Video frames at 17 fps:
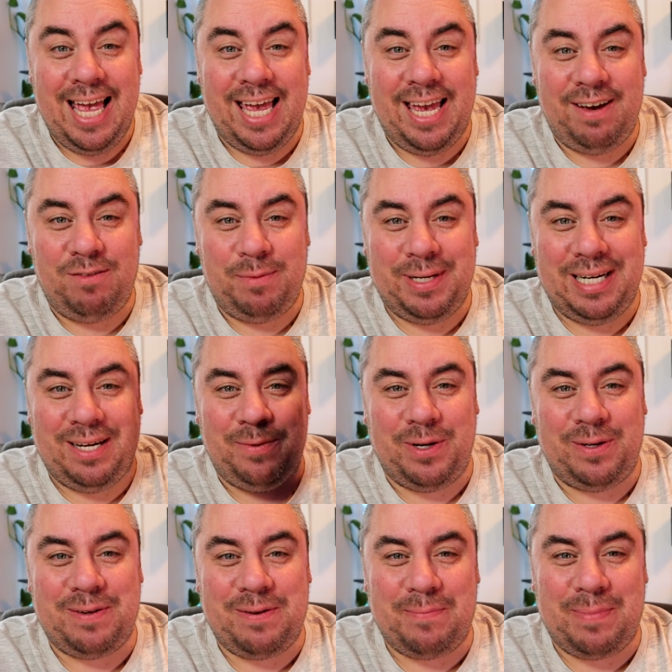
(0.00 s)
Hey everybody,
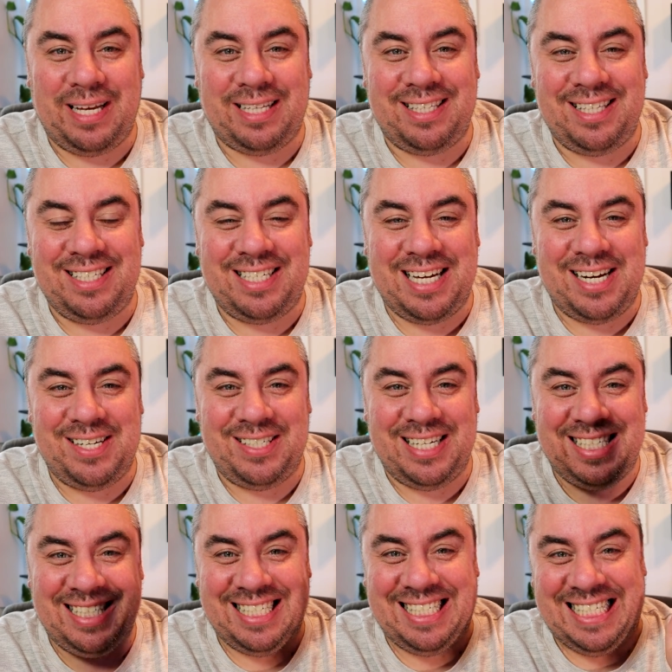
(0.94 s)
welcome back to the channel,
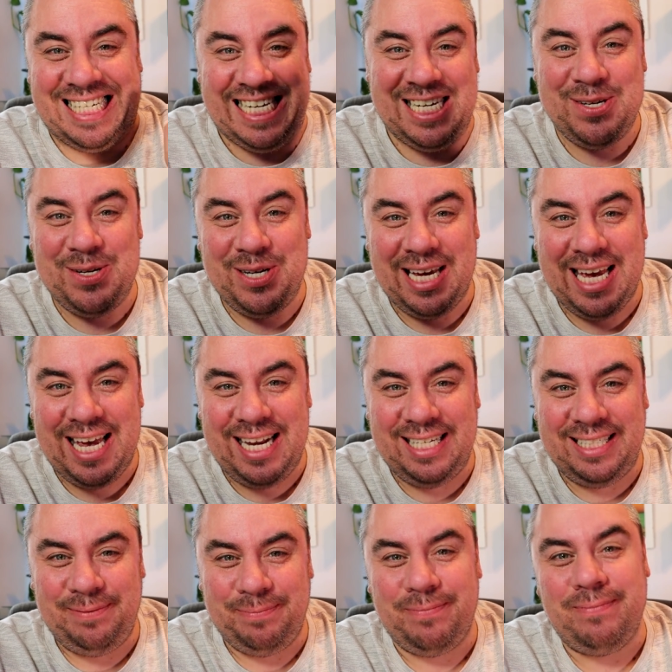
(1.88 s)
nice to see you
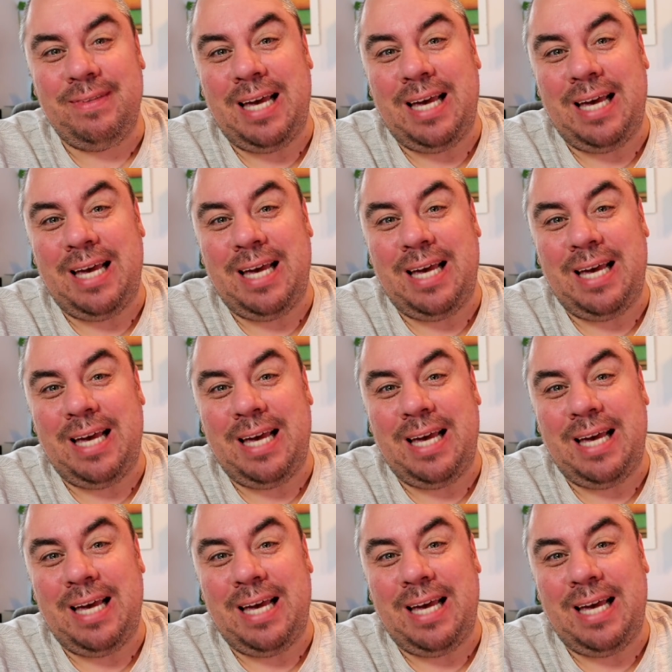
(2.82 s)
again.